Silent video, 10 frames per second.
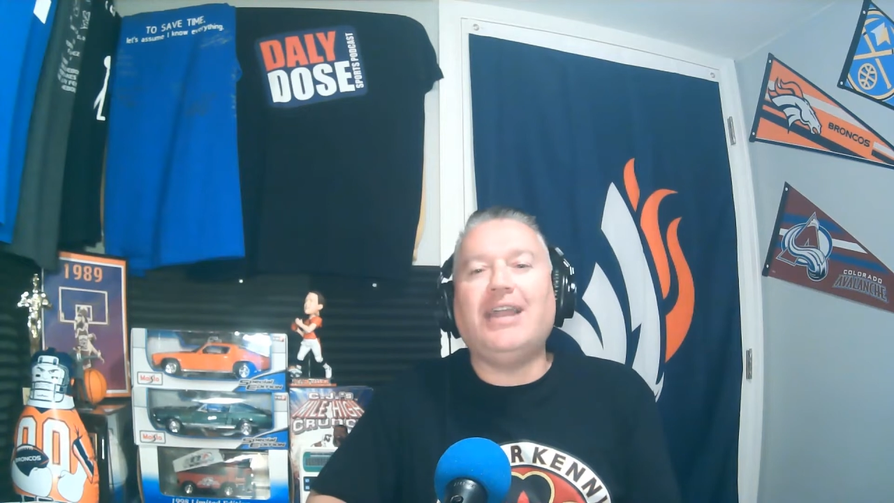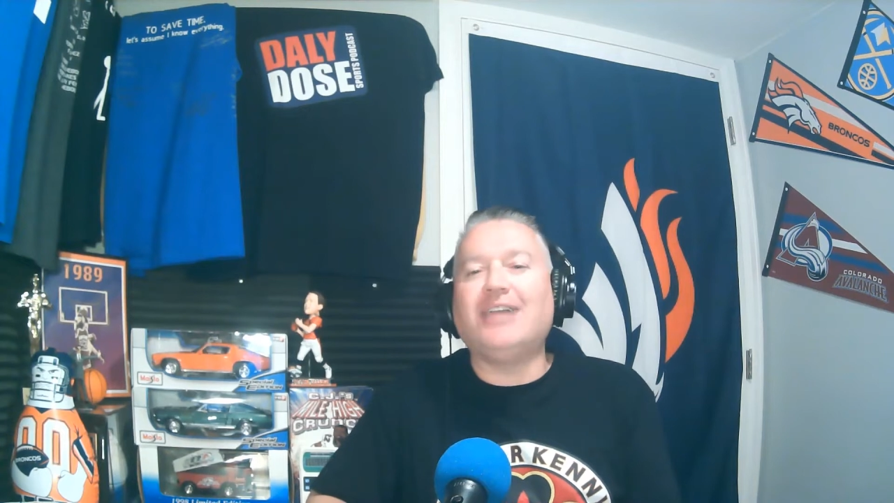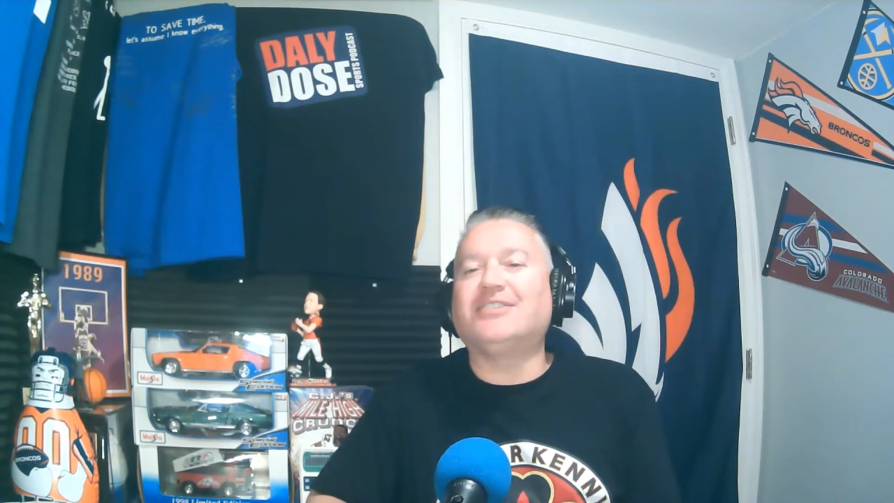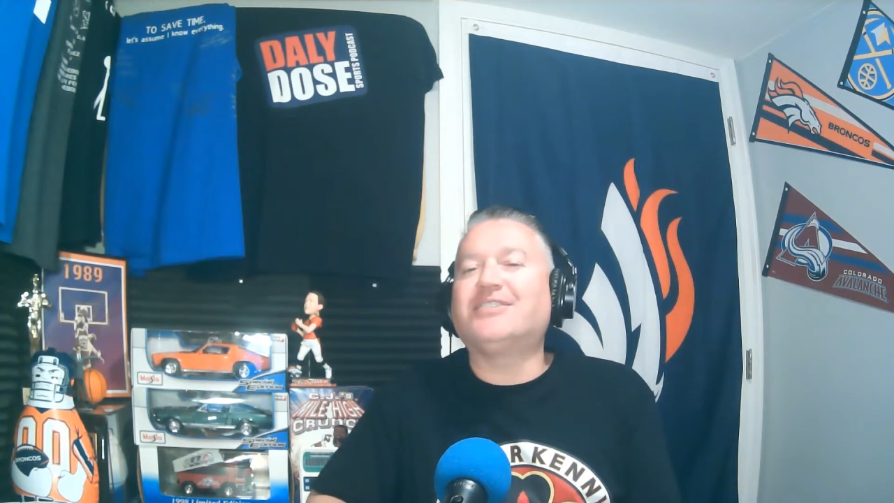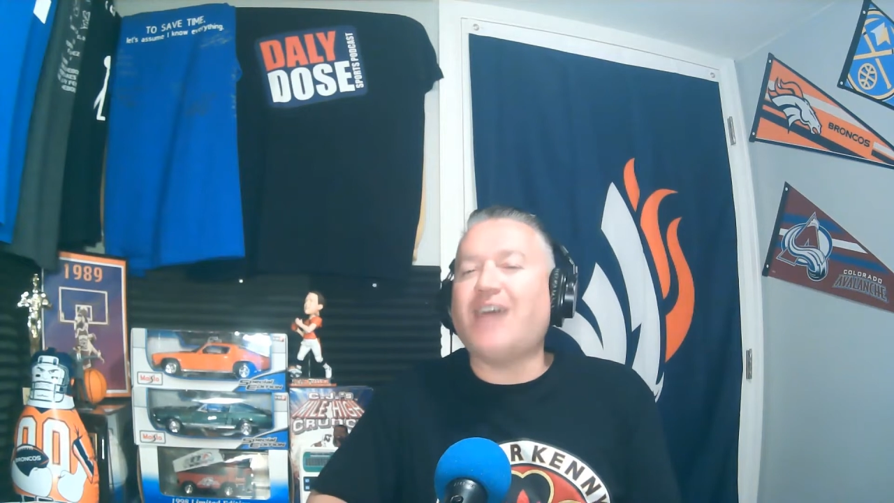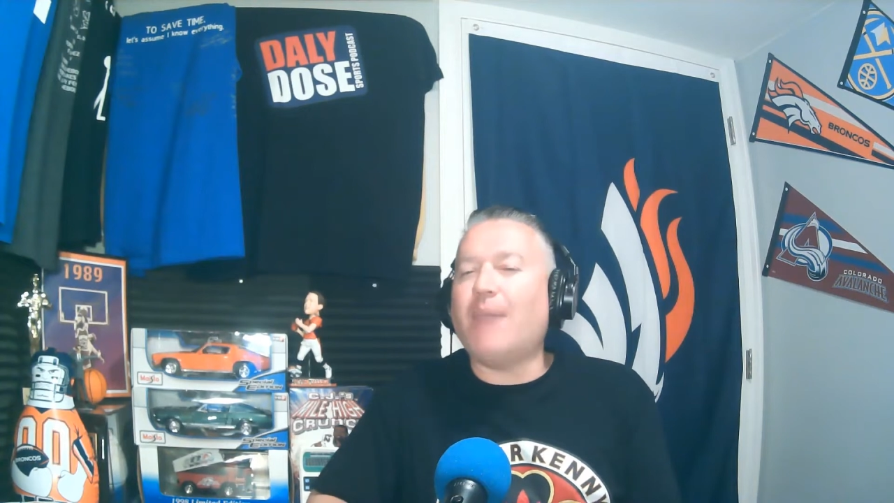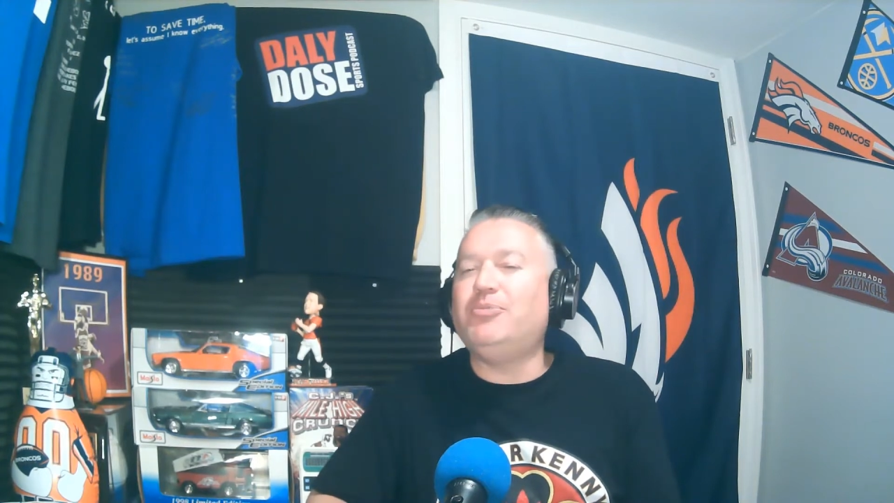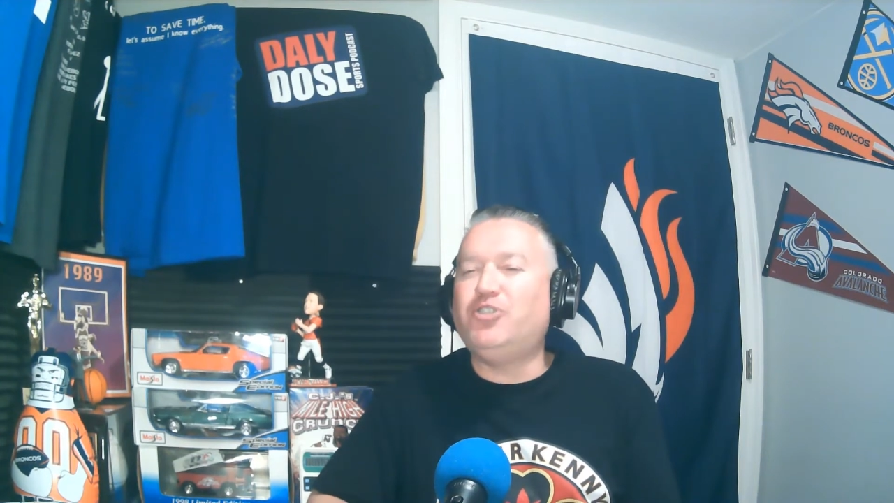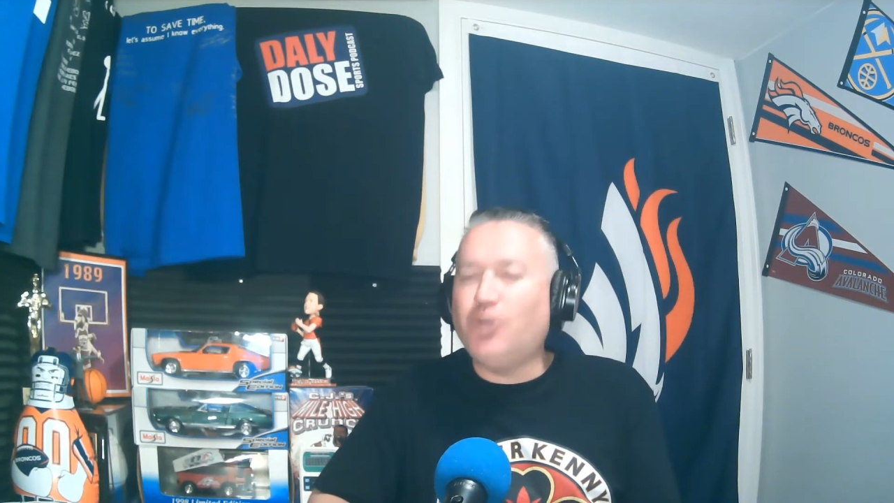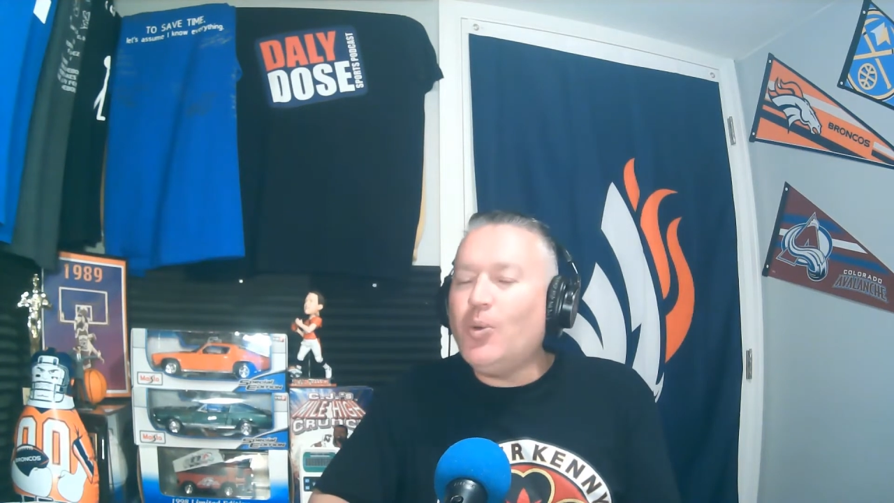and stop
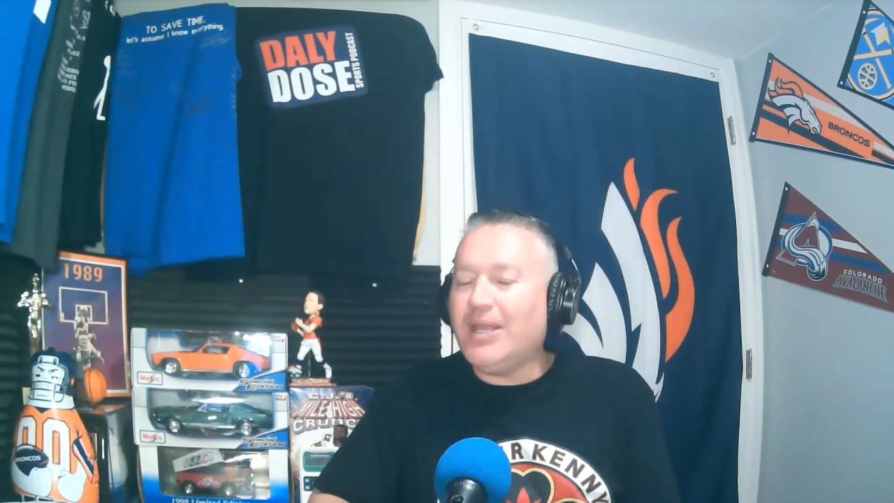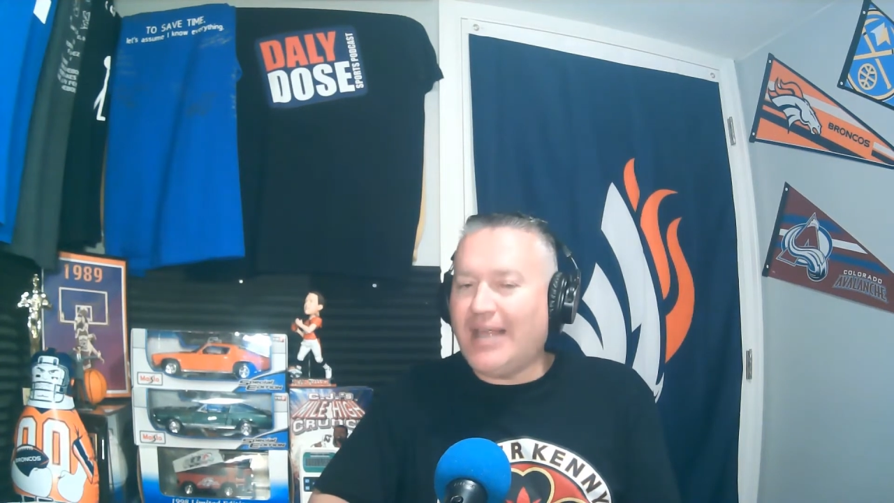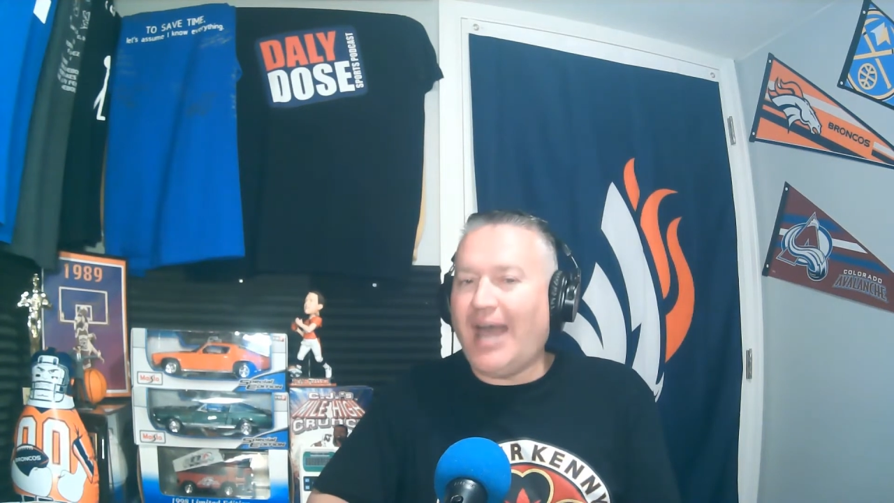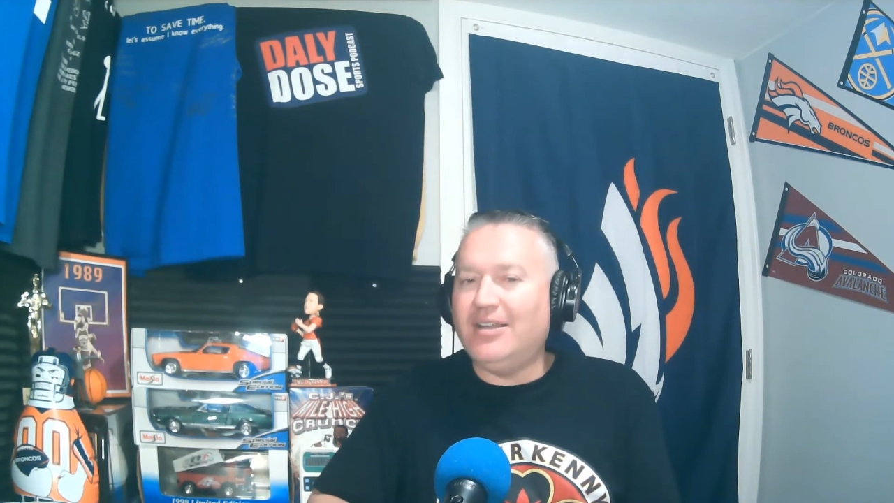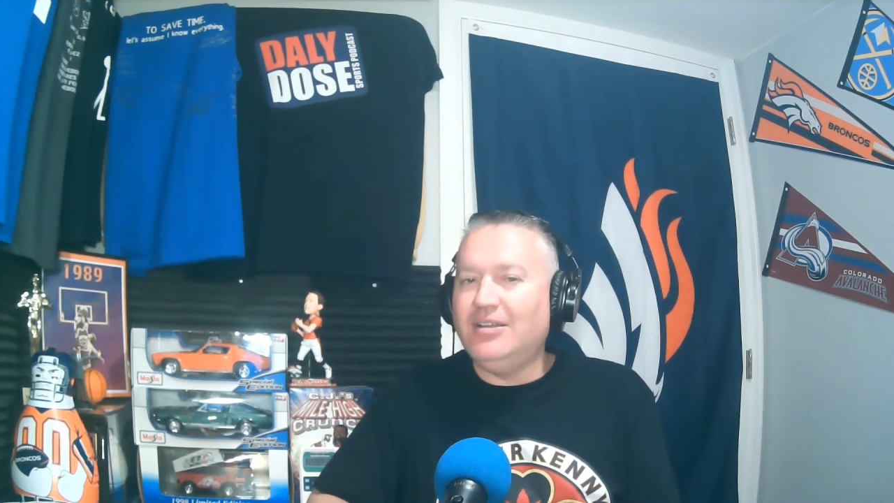doing that